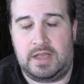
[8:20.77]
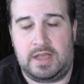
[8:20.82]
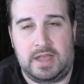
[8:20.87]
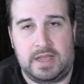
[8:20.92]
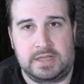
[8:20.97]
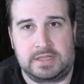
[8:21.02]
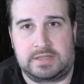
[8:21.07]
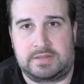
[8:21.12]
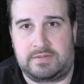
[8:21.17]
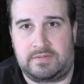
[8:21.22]

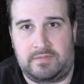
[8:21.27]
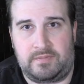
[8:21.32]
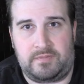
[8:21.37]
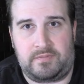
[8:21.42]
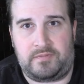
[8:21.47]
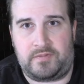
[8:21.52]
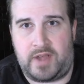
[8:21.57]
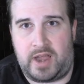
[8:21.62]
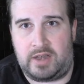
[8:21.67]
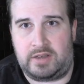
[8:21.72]
it's
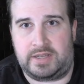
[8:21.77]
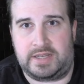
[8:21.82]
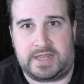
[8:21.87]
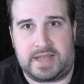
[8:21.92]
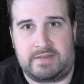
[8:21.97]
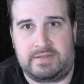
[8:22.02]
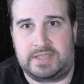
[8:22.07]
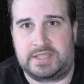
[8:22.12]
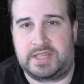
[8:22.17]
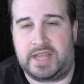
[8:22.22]
fairly
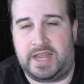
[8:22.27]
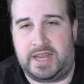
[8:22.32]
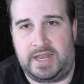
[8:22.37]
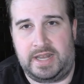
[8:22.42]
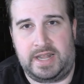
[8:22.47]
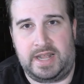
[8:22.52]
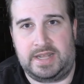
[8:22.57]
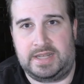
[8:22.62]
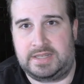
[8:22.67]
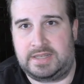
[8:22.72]

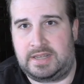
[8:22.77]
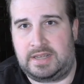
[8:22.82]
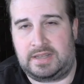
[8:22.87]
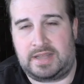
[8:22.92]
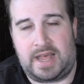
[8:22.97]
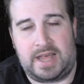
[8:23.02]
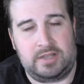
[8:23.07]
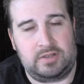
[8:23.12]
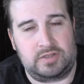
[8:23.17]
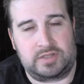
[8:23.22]
devastating that a
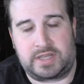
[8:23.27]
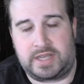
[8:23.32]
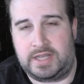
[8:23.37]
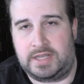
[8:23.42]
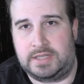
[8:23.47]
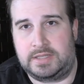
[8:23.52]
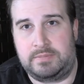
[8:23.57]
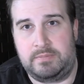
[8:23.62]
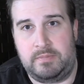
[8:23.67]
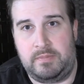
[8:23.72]
lot of those
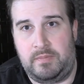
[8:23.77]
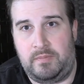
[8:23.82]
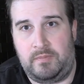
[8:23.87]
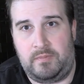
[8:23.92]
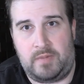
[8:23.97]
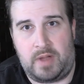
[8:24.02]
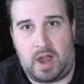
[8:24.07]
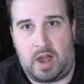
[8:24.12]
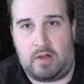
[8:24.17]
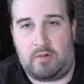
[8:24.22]
kids
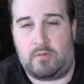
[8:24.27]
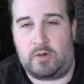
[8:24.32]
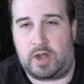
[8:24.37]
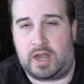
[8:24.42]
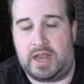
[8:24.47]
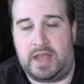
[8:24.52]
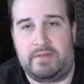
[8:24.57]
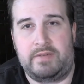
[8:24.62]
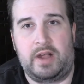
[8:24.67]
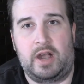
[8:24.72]
are, we're
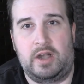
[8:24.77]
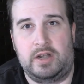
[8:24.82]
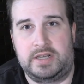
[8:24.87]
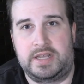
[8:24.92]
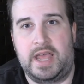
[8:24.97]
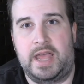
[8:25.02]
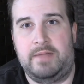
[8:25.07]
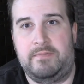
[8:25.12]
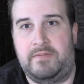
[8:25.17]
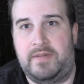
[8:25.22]
going to have a hard
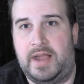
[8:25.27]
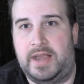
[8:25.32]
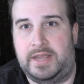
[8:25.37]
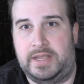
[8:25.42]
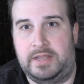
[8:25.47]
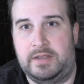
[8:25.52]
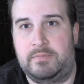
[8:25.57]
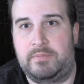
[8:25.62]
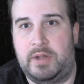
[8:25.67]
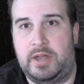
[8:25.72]
time
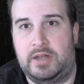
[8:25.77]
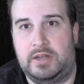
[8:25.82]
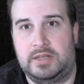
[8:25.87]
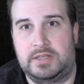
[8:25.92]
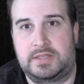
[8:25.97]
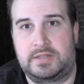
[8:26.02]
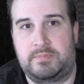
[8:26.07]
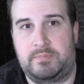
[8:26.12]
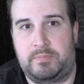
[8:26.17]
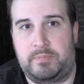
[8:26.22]
finding their
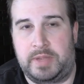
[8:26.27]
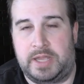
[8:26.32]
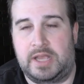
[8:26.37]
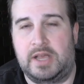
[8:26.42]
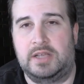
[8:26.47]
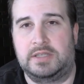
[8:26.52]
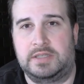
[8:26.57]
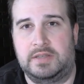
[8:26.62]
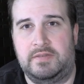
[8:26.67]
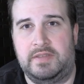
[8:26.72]
parents
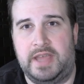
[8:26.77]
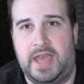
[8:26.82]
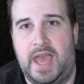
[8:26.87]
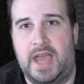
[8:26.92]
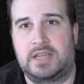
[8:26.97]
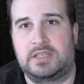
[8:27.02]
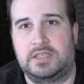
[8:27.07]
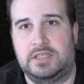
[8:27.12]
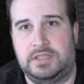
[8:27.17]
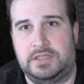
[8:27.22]
because of the
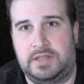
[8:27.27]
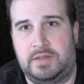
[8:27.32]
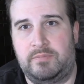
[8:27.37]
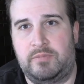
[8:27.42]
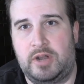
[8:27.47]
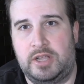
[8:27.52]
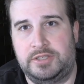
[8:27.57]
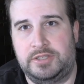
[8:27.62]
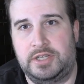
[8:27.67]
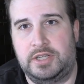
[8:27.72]
actions of
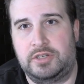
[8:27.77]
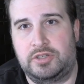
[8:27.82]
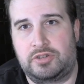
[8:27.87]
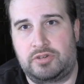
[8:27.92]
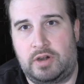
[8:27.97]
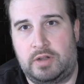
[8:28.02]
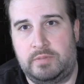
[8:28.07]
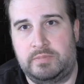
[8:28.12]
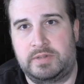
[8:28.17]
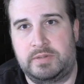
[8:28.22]
President
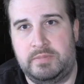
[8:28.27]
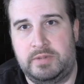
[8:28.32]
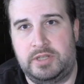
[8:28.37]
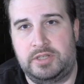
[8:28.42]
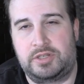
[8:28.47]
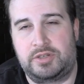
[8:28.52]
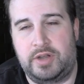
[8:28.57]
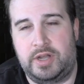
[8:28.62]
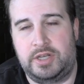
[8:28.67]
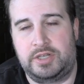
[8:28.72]
Trump's
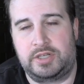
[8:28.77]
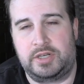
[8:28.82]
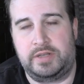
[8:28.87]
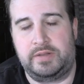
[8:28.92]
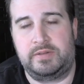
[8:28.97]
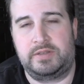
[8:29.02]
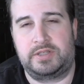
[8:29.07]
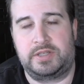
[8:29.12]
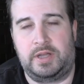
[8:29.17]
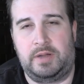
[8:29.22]
administration.
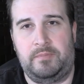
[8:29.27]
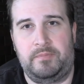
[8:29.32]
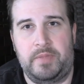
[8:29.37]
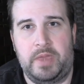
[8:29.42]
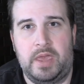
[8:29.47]
So.